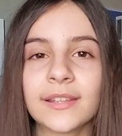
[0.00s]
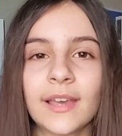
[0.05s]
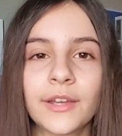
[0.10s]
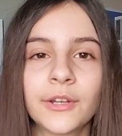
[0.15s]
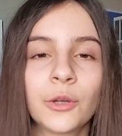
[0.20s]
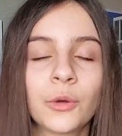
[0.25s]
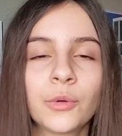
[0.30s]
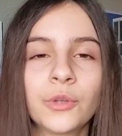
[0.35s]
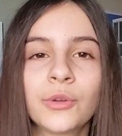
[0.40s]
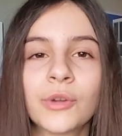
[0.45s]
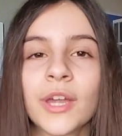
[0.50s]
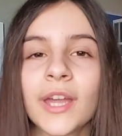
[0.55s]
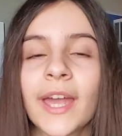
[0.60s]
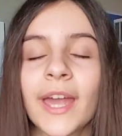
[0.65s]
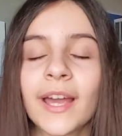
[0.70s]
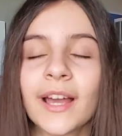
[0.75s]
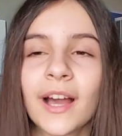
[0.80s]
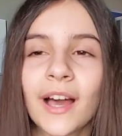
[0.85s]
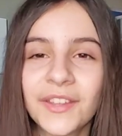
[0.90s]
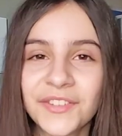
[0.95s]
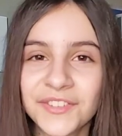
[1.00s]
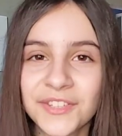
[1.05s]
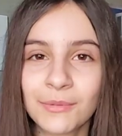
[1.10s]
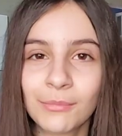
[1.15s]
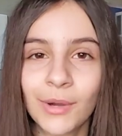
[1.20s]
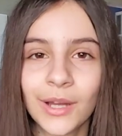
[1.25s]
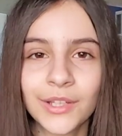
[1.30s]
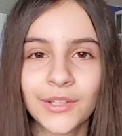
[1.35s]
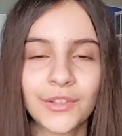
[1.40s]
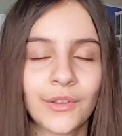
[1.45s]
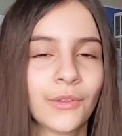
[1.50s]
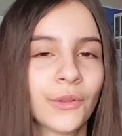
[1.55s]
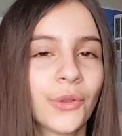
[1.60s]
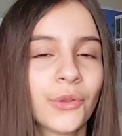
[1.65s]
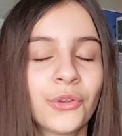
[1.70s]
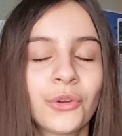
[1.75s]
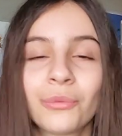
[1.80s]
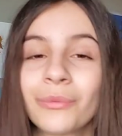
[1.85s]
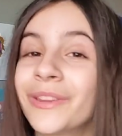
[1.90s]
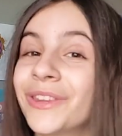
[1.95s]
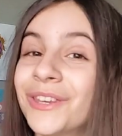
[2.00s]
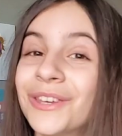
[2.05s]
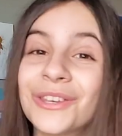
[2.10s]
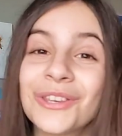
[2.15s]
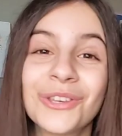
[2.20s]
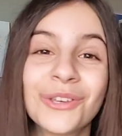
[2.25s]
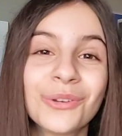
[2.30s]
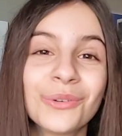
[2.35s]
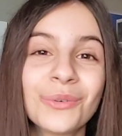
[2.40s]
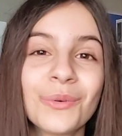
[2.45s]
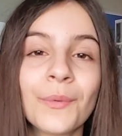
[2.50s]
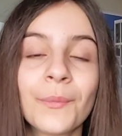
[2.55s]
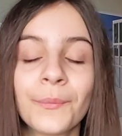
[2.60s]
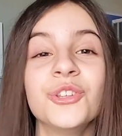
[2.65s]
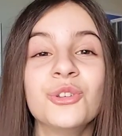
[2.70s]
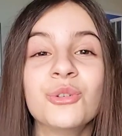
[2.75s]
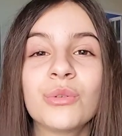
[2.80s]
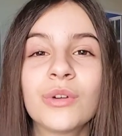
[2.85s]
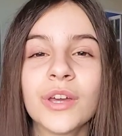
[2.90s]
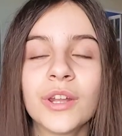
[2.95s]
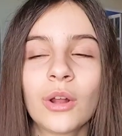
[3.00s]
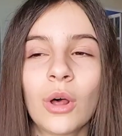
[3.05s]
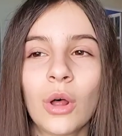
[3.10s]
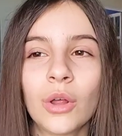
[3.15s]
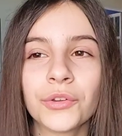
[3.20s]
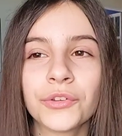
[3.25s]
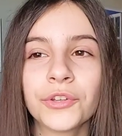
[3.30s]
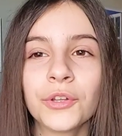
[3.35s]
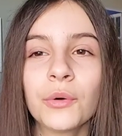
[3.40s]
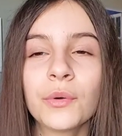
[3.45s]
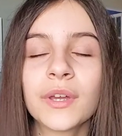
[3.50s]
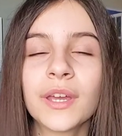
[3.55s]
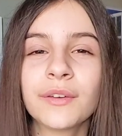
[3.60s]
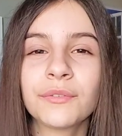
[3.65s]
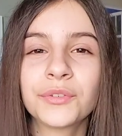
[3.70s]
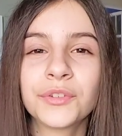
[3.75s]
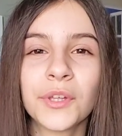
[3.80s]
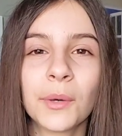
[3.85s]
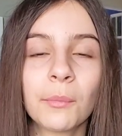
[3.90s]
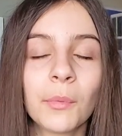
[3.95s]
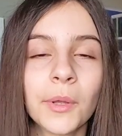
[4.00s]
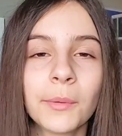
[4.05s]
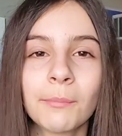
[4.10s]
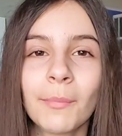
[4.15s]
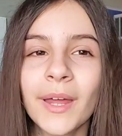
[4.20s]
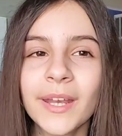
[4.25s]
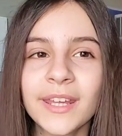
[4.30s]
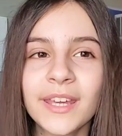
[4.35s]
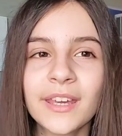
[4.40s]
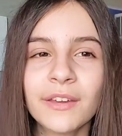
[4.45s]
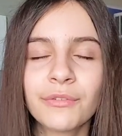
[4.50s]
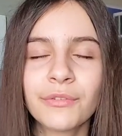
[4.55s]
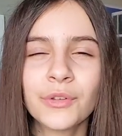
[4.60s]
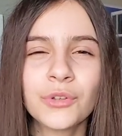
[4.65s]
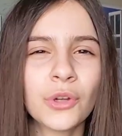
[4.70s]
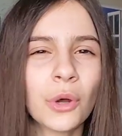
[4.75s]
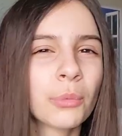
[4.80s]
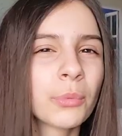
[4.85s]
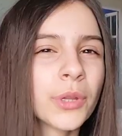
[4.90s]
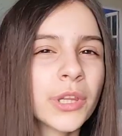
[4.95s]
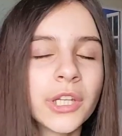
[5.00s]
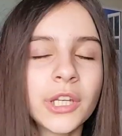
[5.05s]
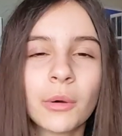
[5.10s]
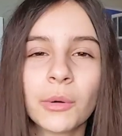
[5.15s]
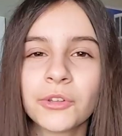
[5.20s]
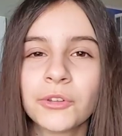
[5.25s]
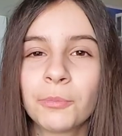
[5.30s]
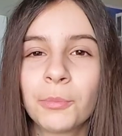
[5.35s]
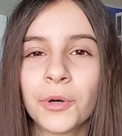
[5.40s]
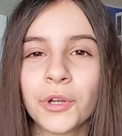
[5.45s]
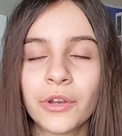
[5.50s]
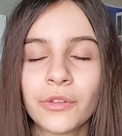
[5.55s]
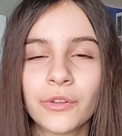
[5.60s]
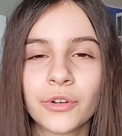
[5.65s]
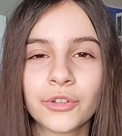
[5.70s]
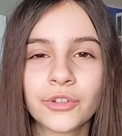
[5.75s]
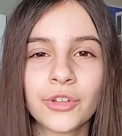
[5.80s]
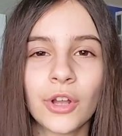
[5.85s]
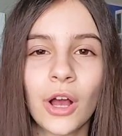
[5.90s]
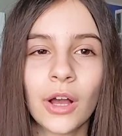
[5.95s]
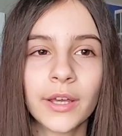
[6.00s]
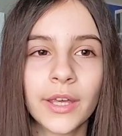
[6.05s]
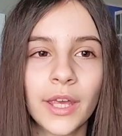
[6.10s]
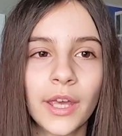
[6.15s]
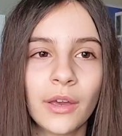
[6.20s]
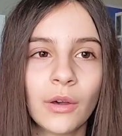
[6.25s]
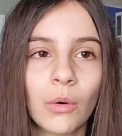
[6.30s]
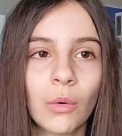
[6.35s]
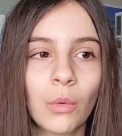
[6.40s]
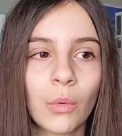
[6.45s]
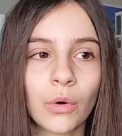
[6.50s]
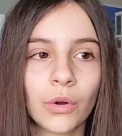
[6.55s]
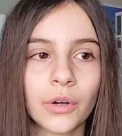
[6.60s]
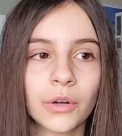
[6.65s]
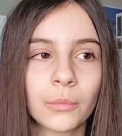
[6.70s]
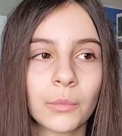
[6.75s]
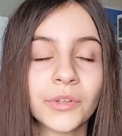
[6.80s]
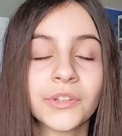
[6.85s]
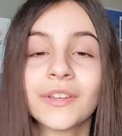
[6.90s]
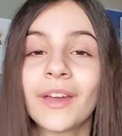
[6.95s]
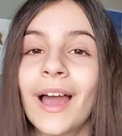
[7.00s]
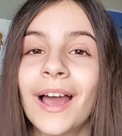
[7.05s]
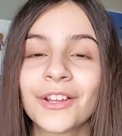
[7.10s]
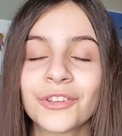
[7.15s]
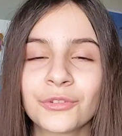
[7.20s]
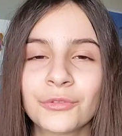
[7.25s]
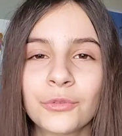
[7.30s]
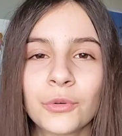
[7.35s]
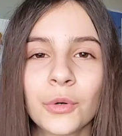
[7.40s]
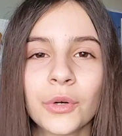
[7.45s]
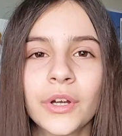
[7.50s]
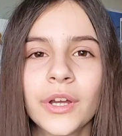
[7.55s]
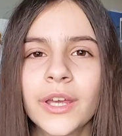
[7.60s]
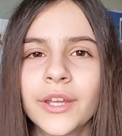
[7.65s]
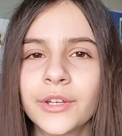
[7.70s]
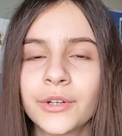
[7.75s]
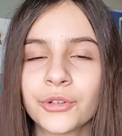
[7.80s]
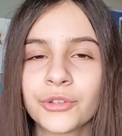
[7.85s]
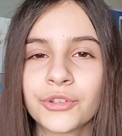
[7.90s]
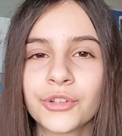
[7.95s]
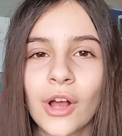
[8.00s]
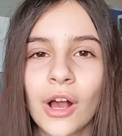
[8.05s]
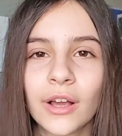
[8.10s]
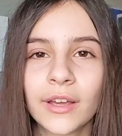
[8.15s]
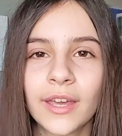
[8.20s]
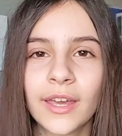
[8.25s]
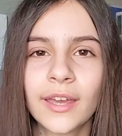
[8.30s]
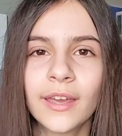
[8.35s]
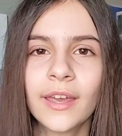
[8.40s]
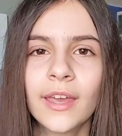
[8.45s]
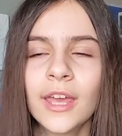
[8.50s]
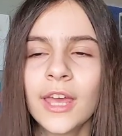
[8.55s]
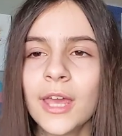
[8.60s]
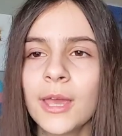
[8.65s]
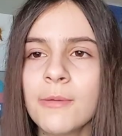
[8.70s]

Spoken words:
I know you can get custom ones and those are really cute. You can also give someone money if you don't really know what to put in their stocking or what to ask for in your stocking.